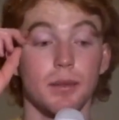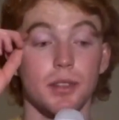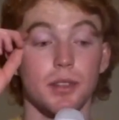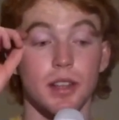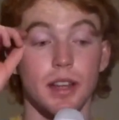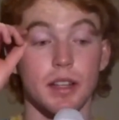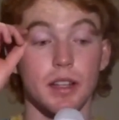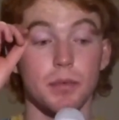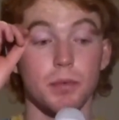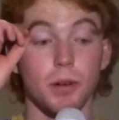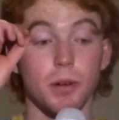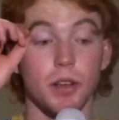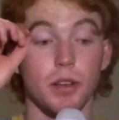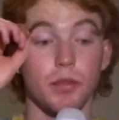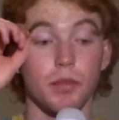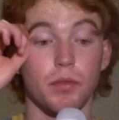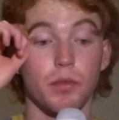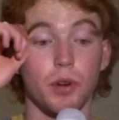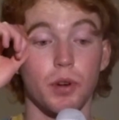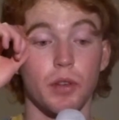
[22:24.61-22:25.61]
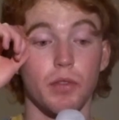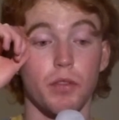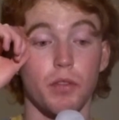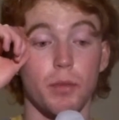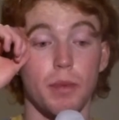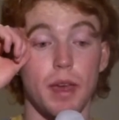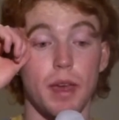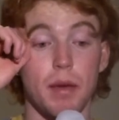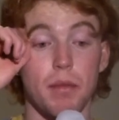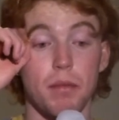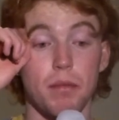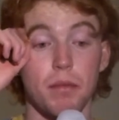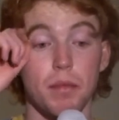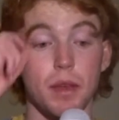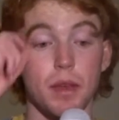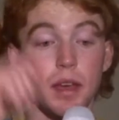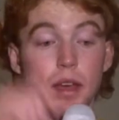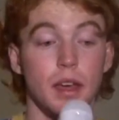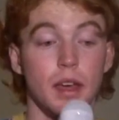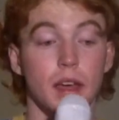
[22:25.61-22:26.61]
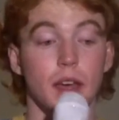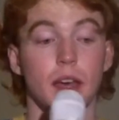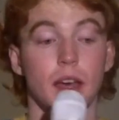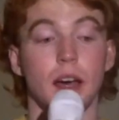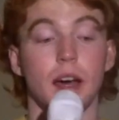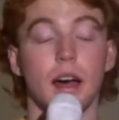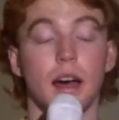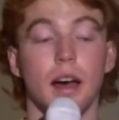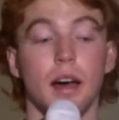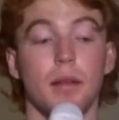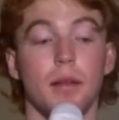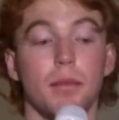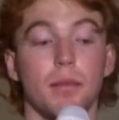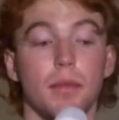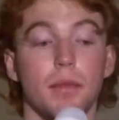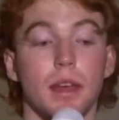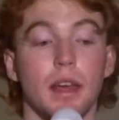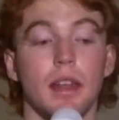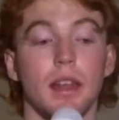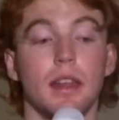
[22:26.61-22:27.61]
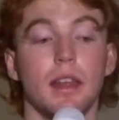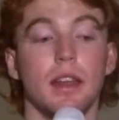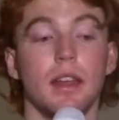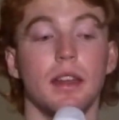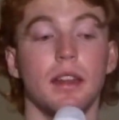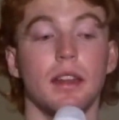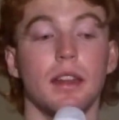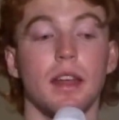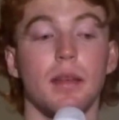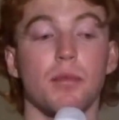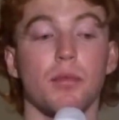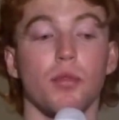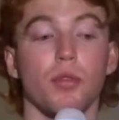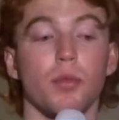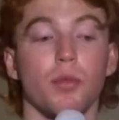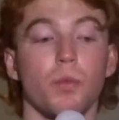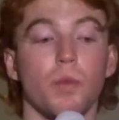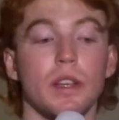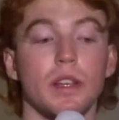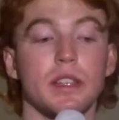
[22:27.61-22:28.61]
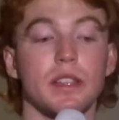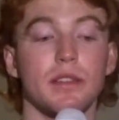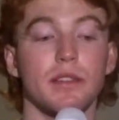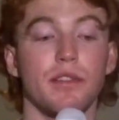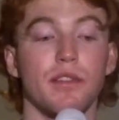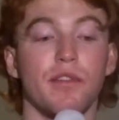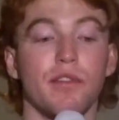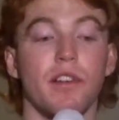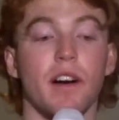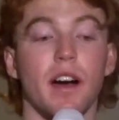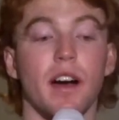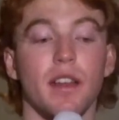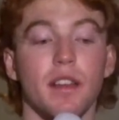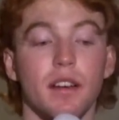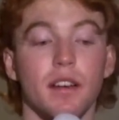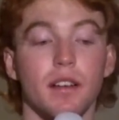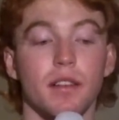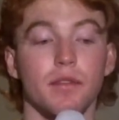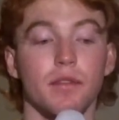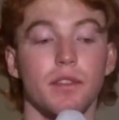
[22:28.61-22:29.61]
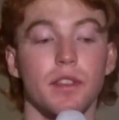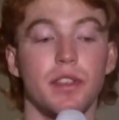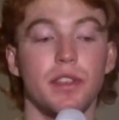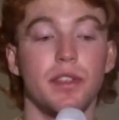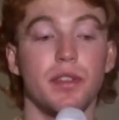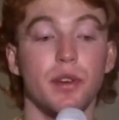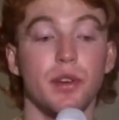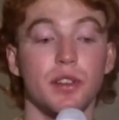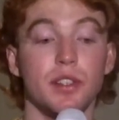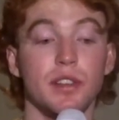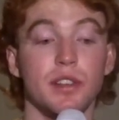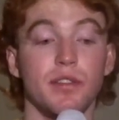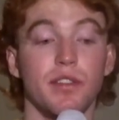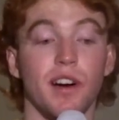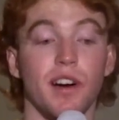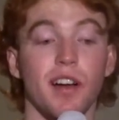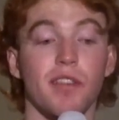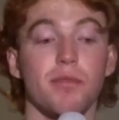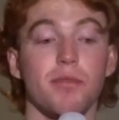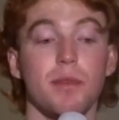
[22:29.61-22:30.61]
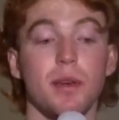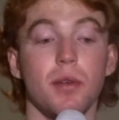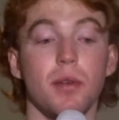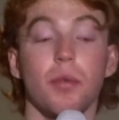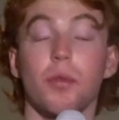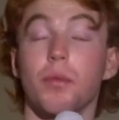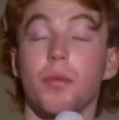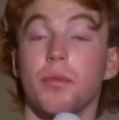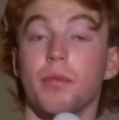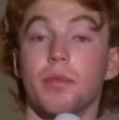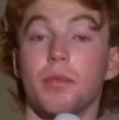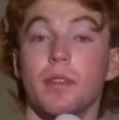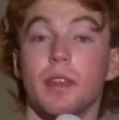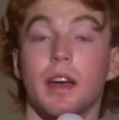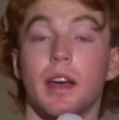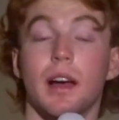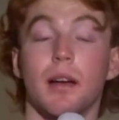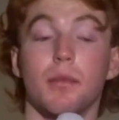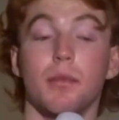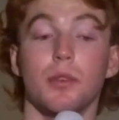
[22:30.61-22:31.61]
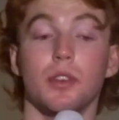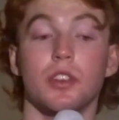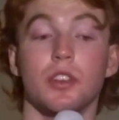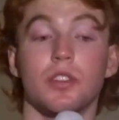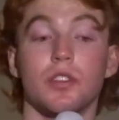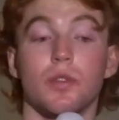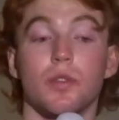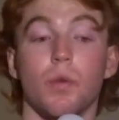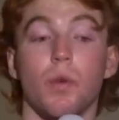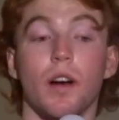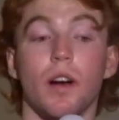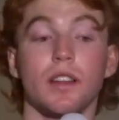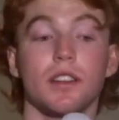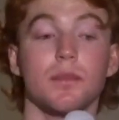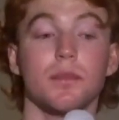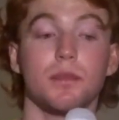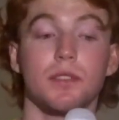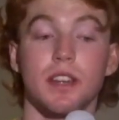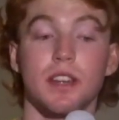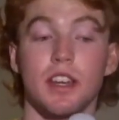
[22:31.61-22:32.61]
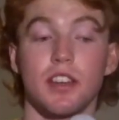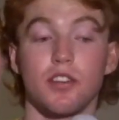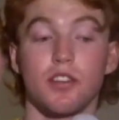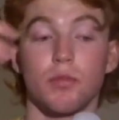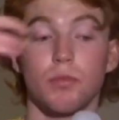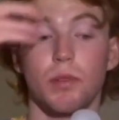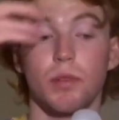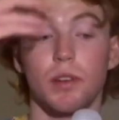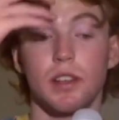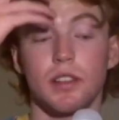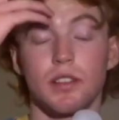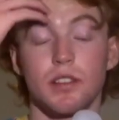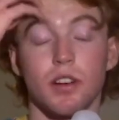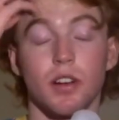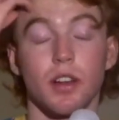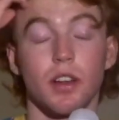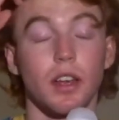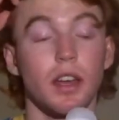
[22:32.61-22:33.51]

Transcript: So that's pretty good footy from them. And then they brought in Wesley Fofana for 35 mil, which is quite substantial, but he's